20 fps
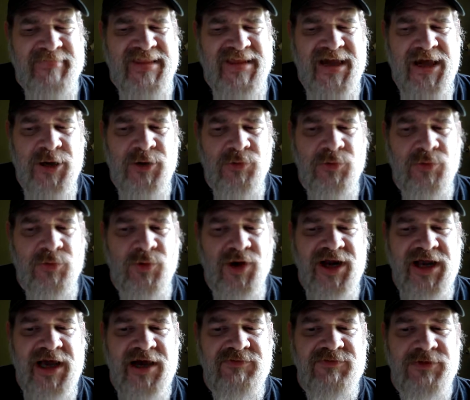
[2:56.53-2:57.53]
don't
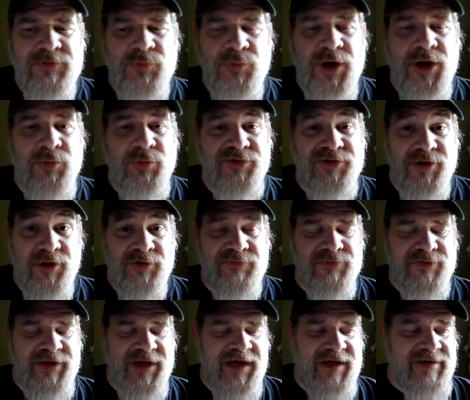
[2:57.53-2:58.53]
quite have the wherewithal
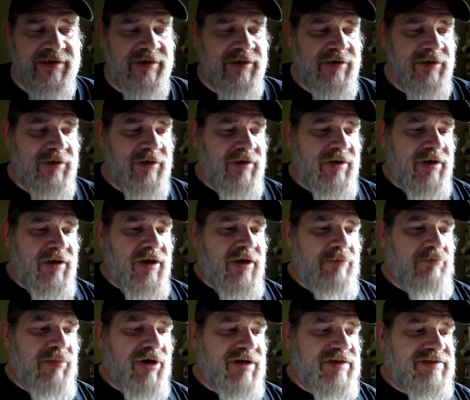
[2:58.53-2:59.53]
for that,
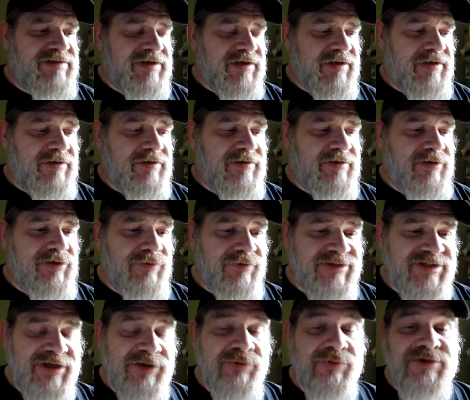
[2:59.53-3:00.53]
but you'll
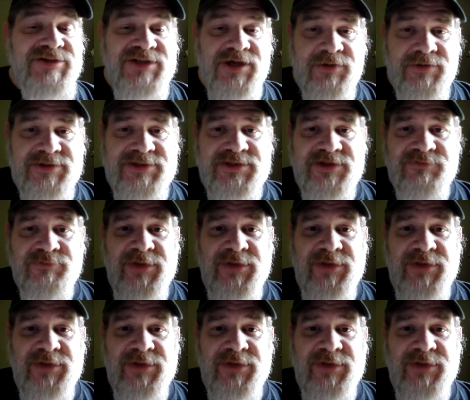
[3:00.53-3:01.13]
see the results of